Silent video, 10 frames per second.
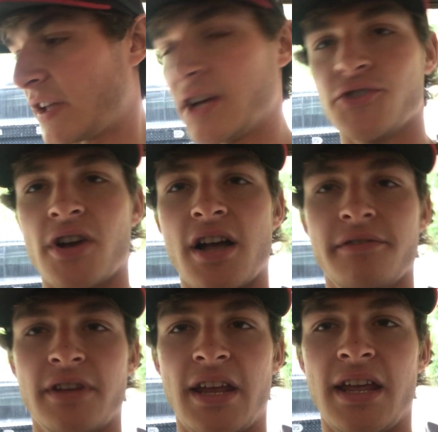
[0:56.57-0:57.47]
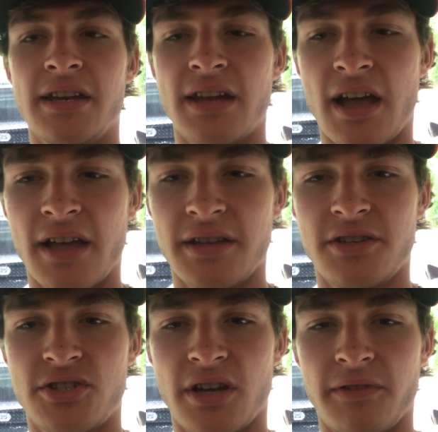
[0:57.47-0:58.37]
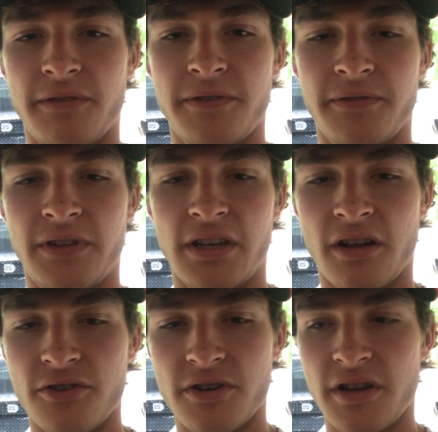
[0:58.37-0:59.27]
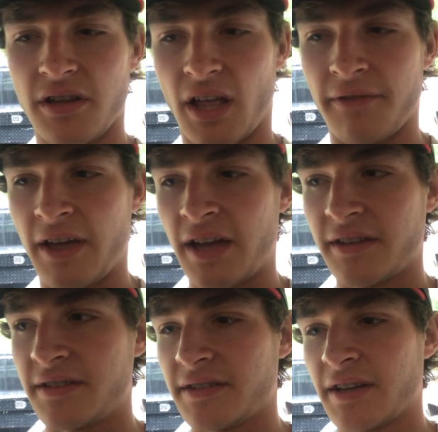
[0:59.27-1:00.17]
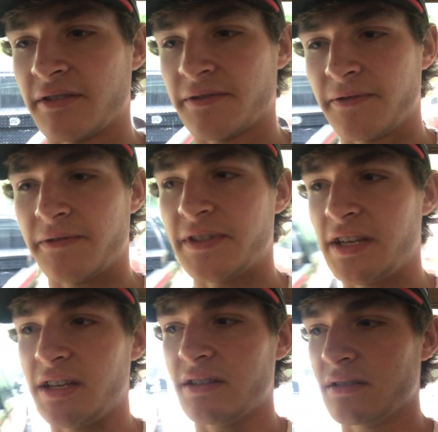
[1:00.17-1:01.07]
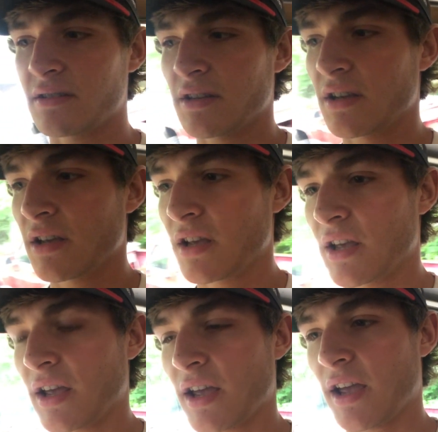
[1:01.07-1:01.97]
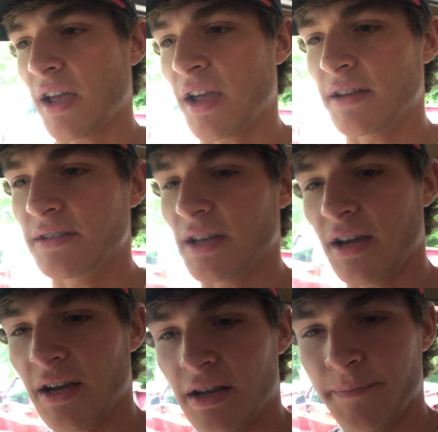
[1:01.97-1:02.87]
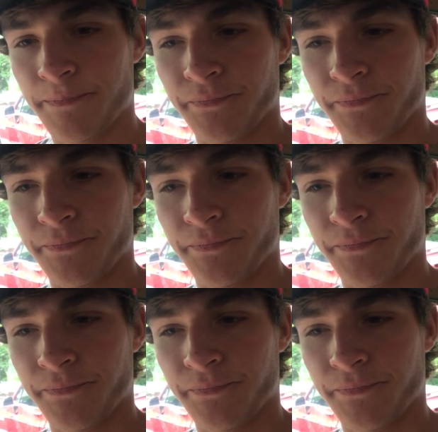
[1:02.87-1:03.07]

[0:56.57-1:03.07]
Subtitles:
I drive an '89 Chevy 1500. I've had it since I was 15, and